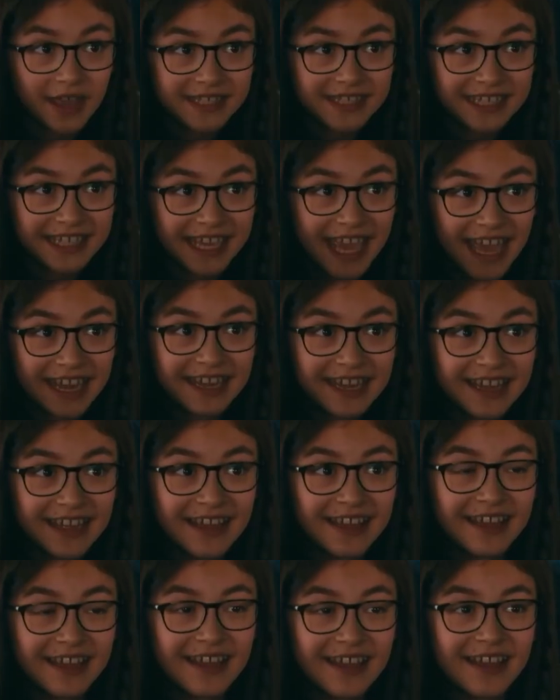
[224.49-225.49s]
us again?
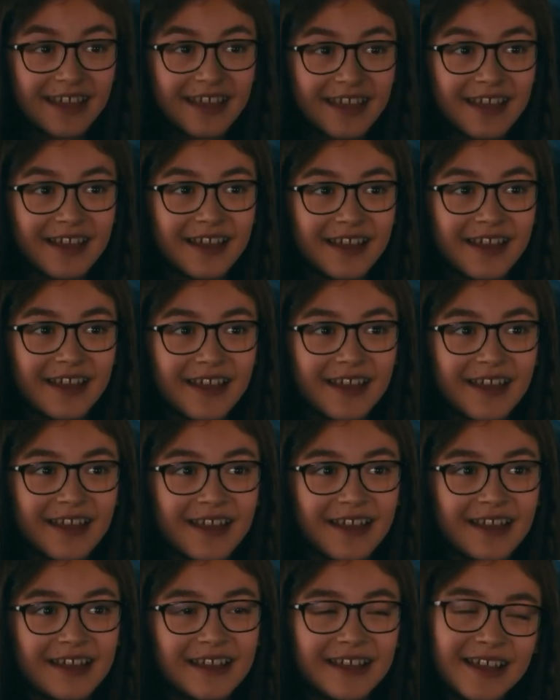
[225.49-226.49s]
Yeah, of course.
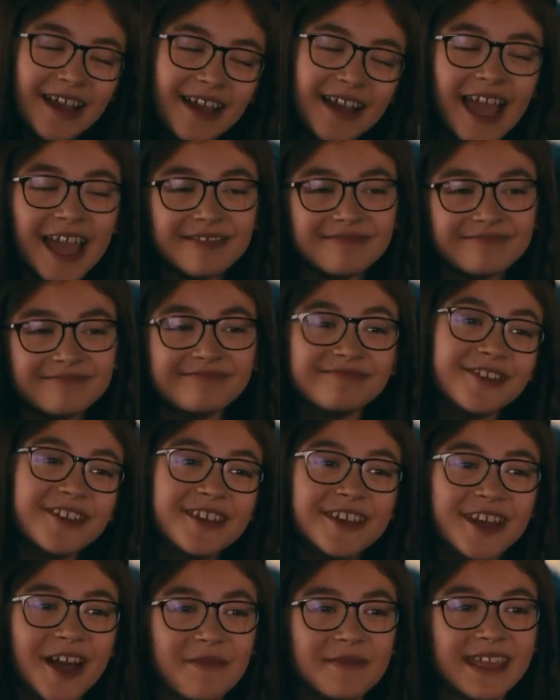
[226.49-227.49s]
Okay, you can
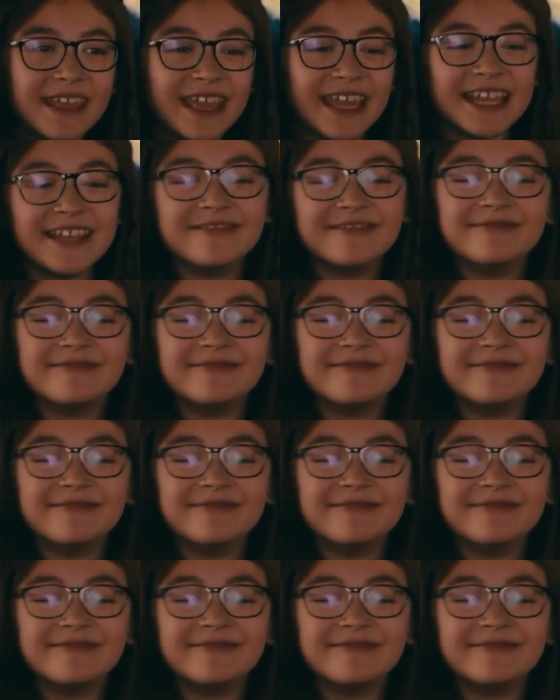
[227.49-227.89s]
call me Kitty.